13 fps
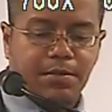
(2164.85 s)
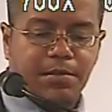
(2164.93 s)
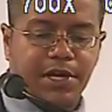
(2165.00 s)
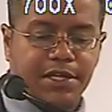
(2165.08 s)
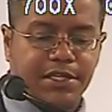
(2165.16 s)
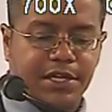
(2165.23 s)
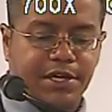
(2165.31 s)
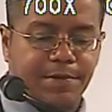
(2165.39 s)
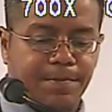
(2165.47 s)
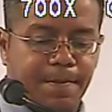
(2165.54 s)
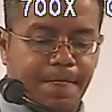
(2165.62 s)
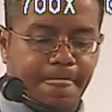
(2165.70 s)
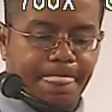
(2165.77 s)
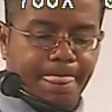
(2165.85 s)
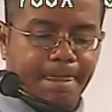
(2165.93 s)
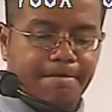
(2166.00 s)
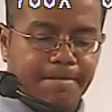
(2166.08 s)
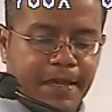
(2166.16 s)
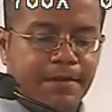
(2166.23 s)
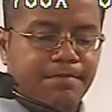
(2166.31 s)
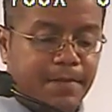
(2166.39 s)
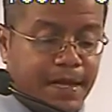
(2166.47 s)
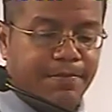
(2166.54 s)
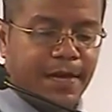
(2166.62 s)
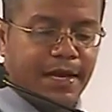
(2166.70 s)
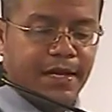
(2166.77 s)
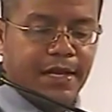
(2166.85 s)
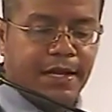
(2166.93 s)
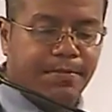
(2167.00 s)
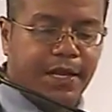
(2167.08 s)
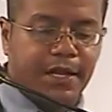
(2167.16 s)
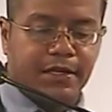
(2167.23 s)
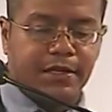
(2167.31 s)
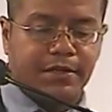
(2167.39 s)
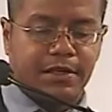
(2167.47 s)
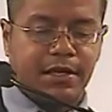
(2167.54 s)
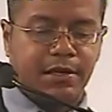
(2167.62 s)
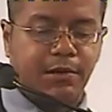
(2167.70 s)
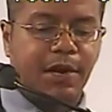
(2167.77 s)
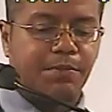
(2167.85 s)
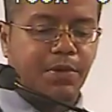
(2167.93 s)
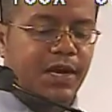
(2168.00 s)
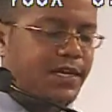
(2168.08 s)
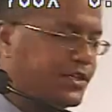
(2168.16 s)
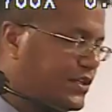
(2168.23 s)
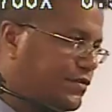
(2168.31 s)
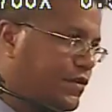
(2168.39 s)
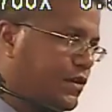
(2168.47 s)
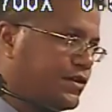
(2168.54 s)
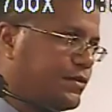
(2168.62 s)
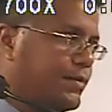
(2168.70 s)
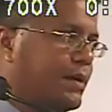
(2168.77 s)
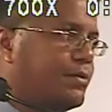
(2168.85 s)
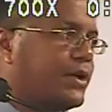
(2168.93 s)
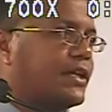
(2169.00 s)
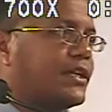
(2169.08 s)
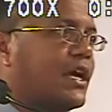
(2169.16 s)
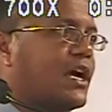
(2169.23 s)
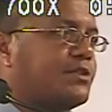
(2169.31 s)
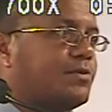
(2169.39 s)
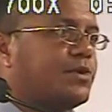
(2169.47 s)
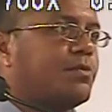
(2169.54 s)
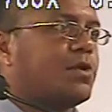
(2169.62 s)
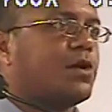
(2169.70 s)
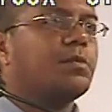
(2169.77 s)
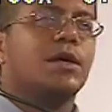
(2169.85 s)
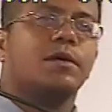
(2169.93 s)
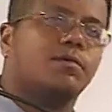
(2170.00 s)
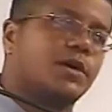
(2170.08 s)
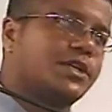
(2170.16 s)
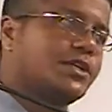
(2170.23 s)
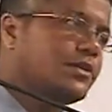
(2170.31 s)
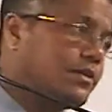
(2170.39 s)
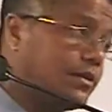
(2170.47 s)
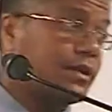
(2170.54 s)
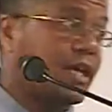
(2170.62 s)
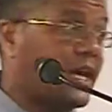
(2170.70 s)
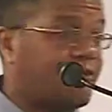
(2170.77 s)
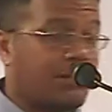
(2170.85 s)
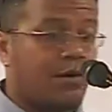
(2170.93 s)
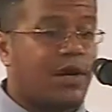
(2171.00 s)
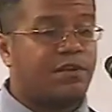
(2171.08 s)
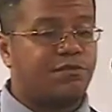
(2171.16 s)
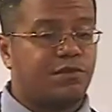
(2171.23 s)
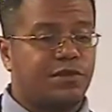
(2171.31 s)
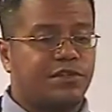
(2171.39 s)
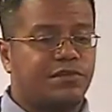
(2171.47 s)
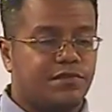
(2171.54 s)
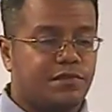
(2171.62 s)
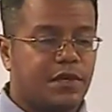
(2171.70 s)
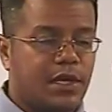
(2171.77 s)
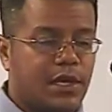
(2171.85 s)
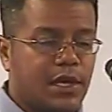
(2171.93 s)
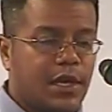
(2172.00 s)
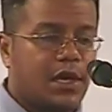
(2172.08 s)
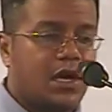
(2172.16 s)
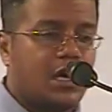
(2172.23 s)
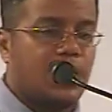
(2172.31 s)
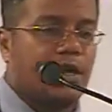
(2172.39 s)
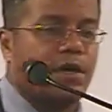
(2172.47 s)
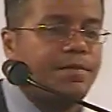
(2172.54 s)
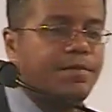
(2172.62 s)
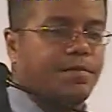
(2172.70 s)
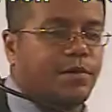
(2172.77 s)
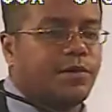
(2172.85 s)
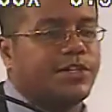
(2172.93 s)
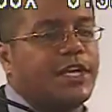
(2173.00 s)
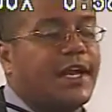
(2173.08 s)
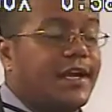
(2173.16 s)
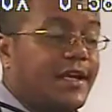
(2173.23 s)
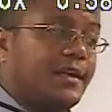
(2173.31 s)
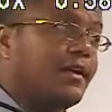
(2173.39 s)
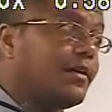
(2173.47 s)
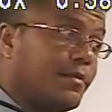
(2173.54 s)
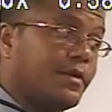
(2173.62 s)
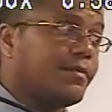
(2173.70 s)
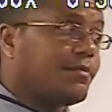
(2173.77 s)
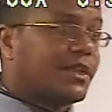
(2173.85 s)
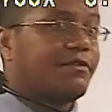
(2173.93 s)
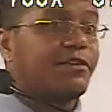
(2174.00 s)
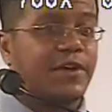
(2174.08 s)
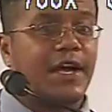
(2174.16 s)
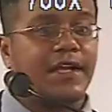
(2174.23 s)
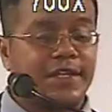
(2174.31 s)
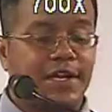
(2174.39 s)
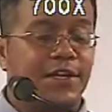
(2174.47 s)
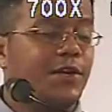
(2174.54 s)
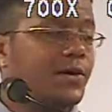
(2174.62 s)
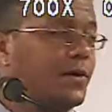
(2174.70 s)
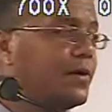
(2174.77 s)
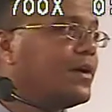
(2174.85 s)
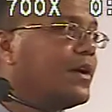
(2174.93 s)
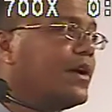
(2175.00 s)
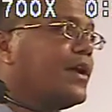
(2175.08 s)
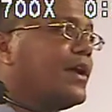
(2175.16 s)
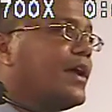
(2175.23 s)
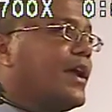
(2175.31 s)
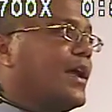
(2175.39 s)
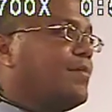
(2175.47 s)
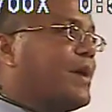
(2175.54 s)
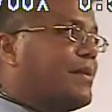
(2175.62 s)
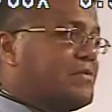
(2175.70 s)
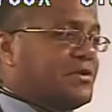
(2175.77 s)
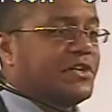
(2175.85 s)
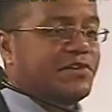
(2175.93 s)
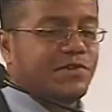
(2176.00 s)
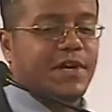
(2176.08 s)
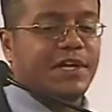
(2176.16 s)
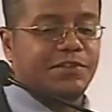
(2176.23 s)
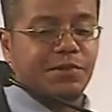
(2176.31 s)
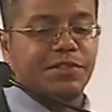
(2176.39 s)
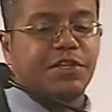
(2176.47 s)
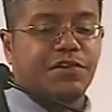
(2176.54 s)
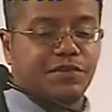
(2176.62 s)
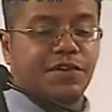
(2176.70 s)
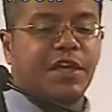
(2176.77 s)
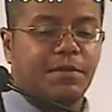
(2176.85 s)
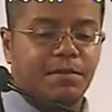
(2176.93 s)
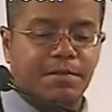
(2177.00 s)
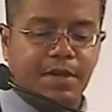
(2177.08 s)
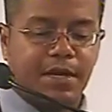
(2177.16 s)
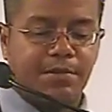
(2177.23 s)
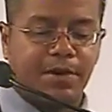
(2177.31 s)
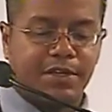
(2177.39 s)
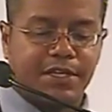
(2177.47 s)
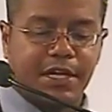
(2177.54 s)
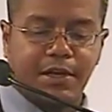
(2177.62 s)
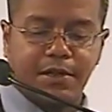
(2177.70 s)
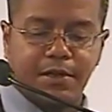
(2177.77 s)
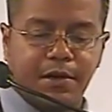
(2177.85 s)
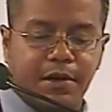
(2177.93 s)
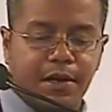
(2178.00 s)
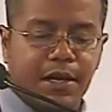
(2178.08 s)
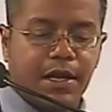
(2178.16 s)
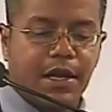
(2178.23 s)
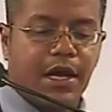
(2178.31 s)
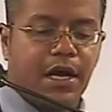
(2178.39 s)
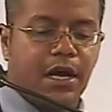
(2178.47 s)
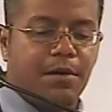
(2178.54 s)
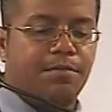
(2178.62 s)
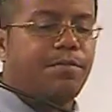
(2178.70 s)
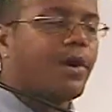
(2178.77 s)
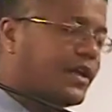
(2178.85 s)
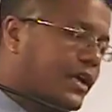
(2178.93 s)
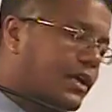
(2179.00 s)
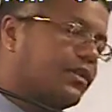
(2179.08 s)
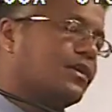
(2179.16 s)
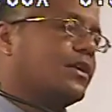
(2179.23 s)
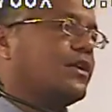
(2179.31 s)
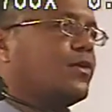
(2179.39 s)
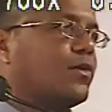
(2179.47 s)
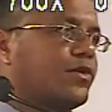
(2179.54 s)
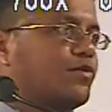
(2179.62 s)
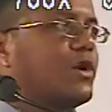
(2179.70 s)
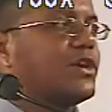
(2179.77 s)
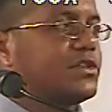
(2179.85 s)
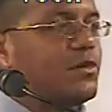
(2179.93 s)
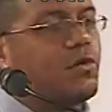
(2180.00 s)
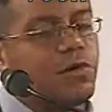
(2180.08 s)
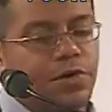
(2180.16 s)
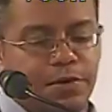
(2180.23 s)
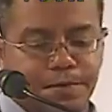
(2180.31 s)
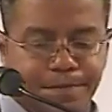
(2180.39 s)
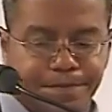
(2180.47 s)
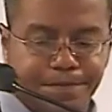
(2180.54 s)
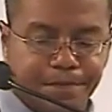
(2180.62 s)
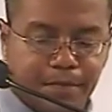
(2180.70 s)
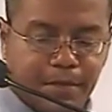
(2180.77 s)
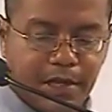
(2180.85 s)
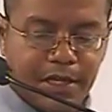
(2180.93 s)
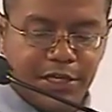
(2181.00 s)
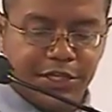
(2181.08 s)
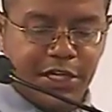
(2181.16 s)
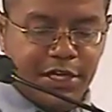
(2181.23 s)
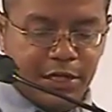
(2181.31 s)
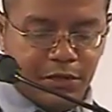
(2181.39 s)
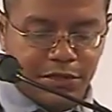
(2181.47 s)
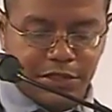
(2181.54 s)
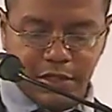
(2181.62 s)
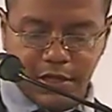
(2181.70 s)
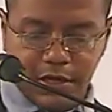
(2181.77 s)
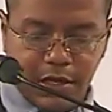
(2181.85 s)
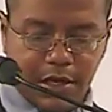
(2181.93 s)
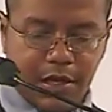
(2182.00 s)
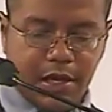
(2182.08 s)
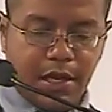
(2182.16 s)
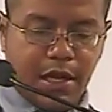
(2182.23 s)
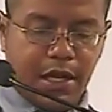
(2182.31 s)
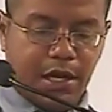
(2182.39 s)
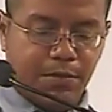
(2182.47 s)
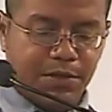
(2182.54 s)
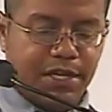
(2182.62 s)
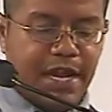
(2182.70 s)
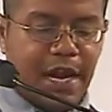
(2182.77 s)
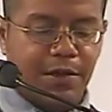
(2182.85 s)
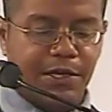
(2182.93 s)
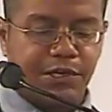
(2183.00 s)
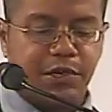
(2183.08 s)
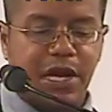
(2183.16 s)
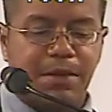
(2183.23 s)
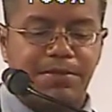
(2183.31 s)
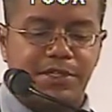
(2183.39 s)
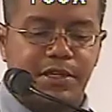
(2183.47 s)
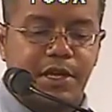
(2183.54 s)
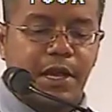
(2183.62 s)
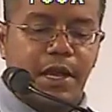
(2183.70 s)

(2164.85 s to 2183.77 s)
But um, he, he paid he paid a, a, great price as far as to be able to get the gospel to Burma, which they have a great influence of um, Christianity Believe it or not, they do. And Baptist history as a result of him in particular, uh, particularly in the northwest corner, in the Chin Hills, uh, with the Karen tribes.